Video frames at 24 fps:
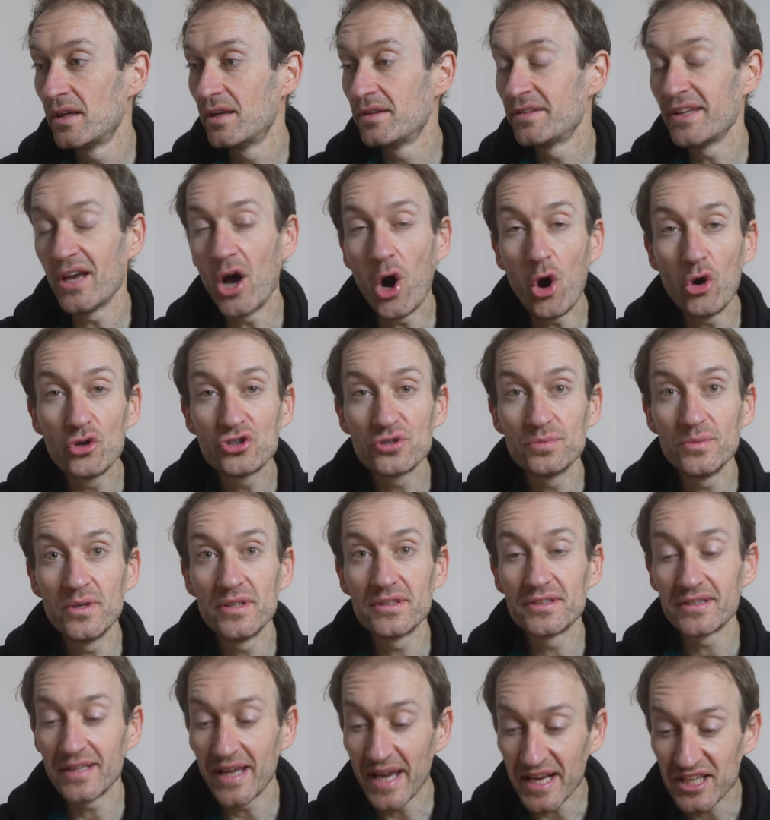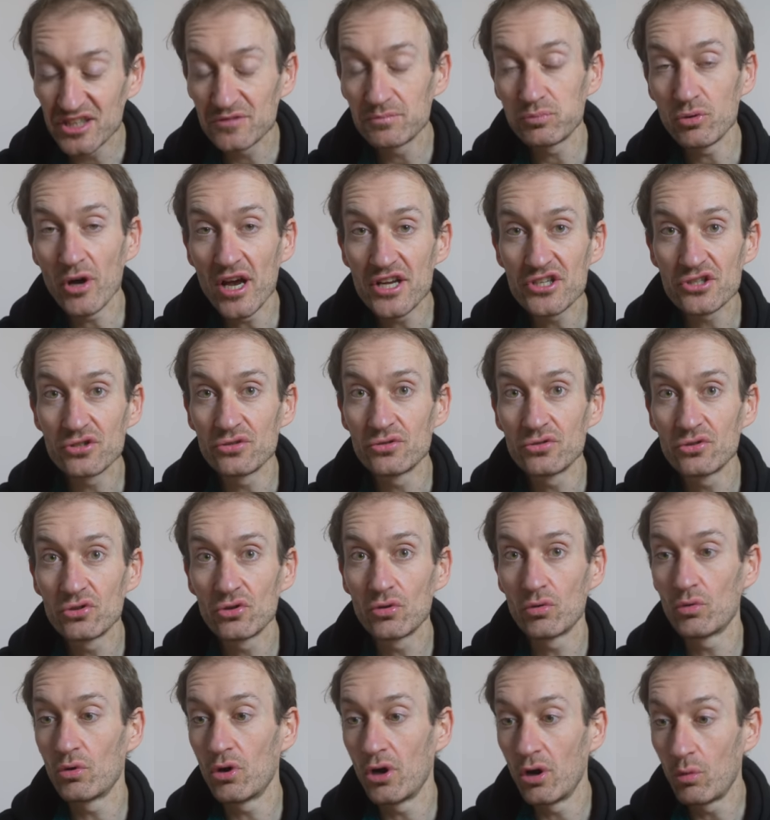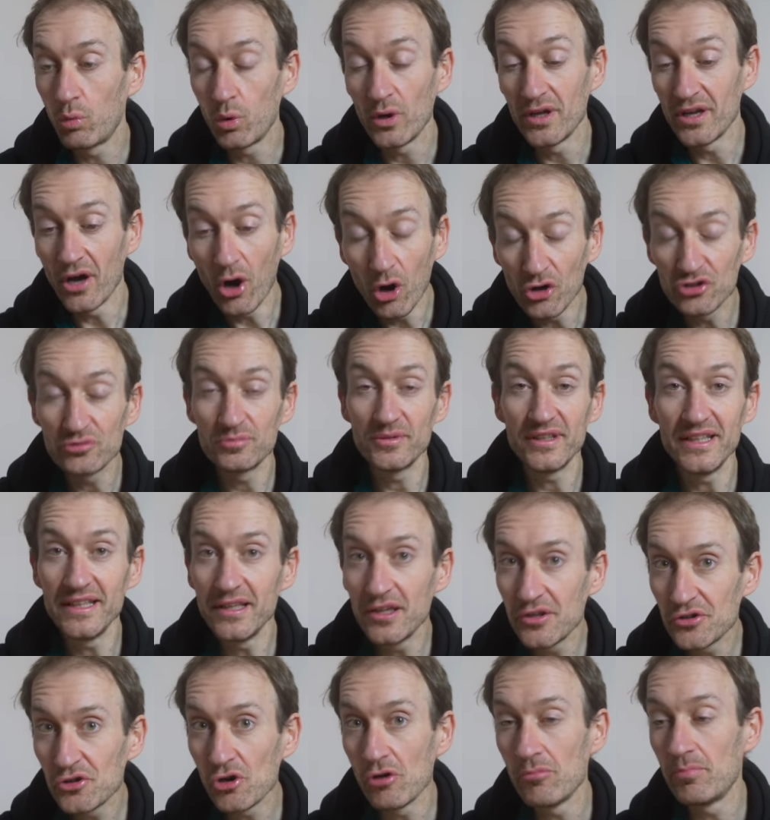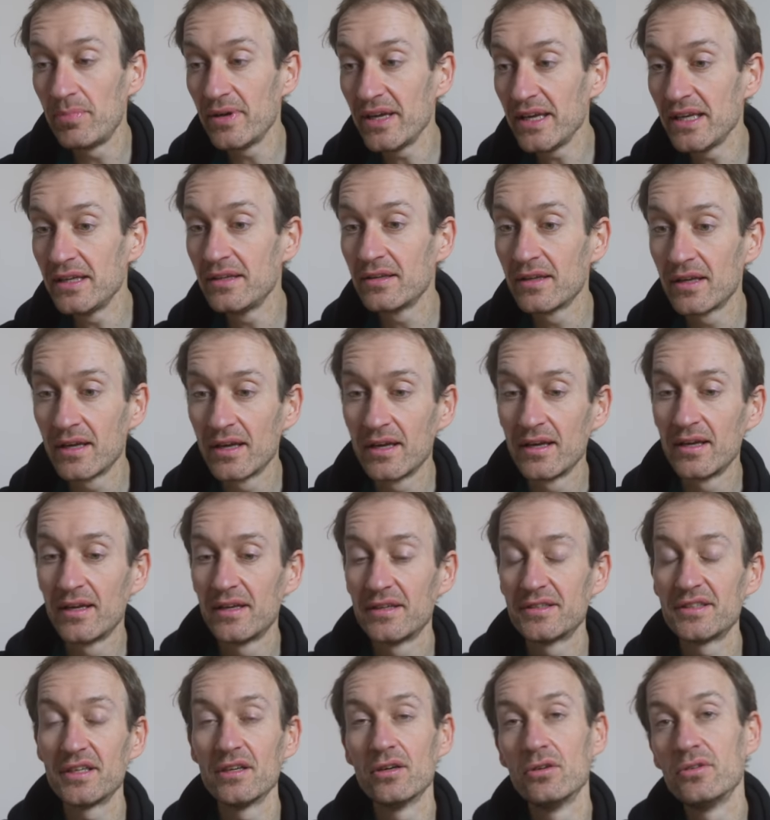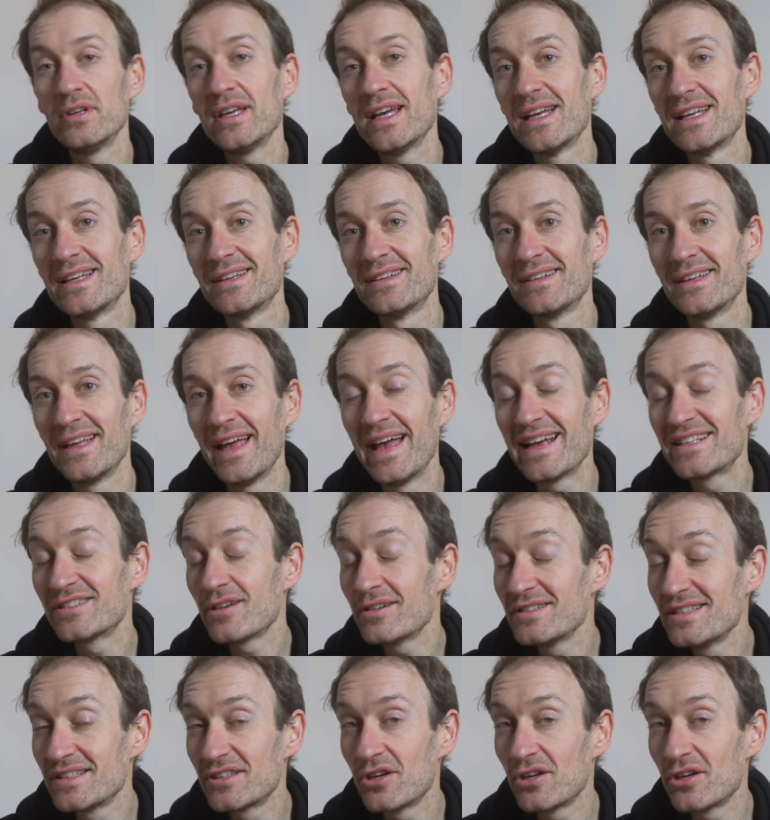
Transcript: the ultimate expression of what it ultimately could be. So yeah, exciting